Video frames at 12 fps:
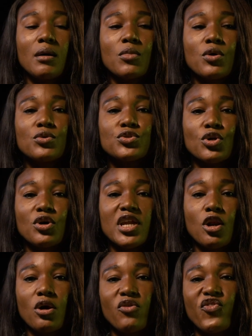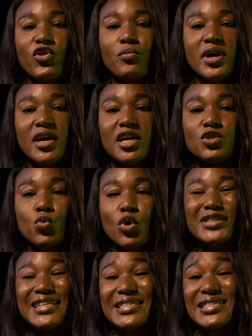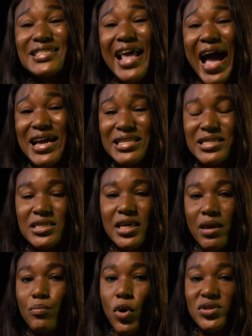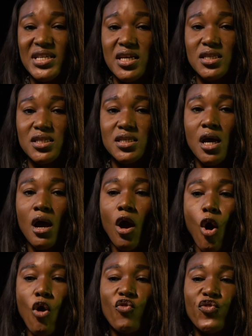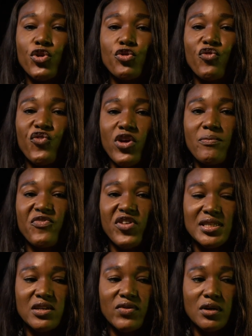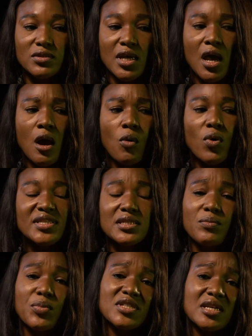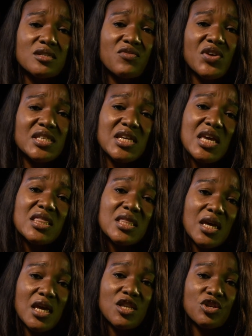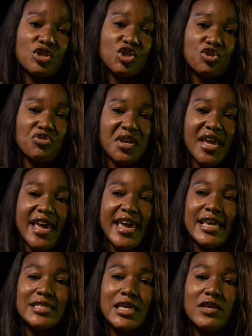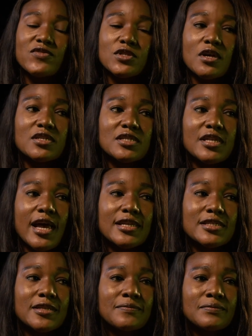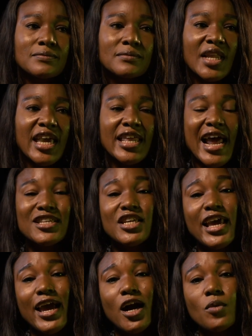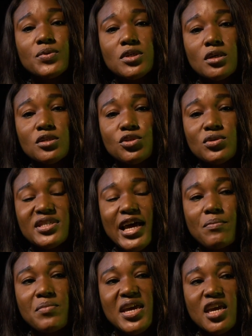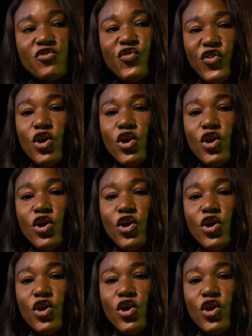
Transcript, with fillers: time goes on, a lot of filmmakers would understand the importance of you know film festivals. What's the importance of it in the industry? It gives us that it actually helps us to start making